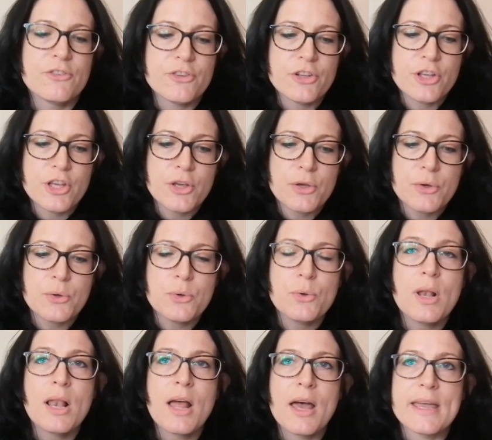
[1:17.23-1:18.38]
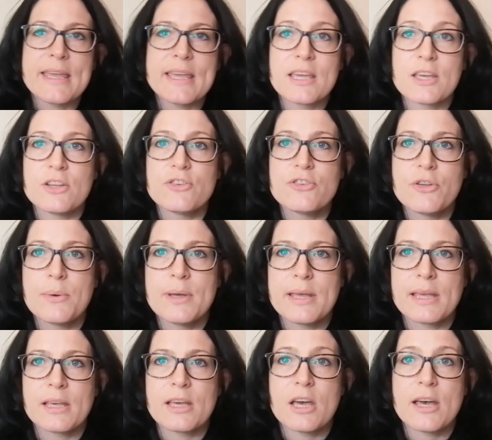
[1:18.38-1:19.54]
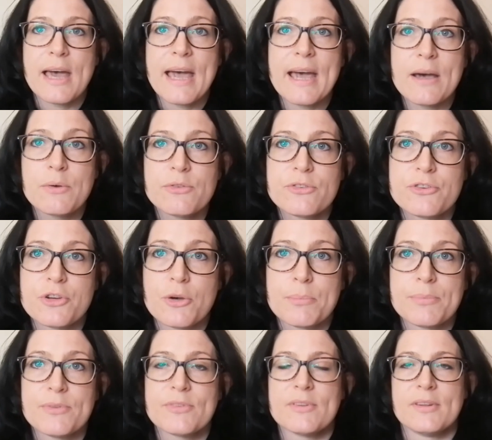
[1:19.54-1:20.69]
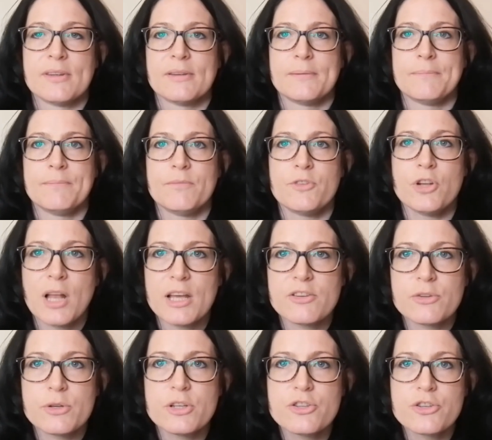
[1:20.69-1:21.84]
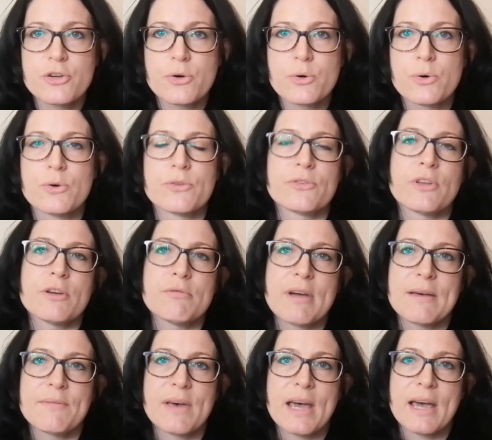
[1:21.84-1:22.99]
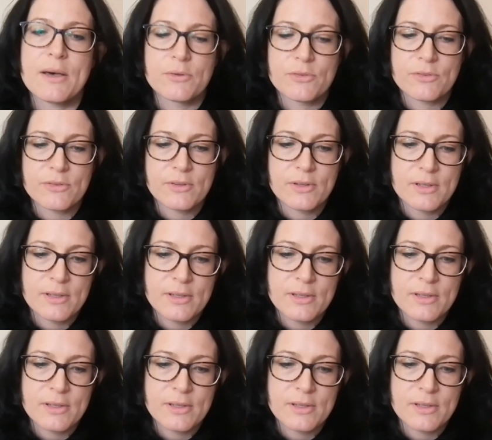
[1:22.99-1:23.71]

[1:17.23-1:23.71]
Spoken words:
do you like doing house jobs? Do you like doing chores around the house?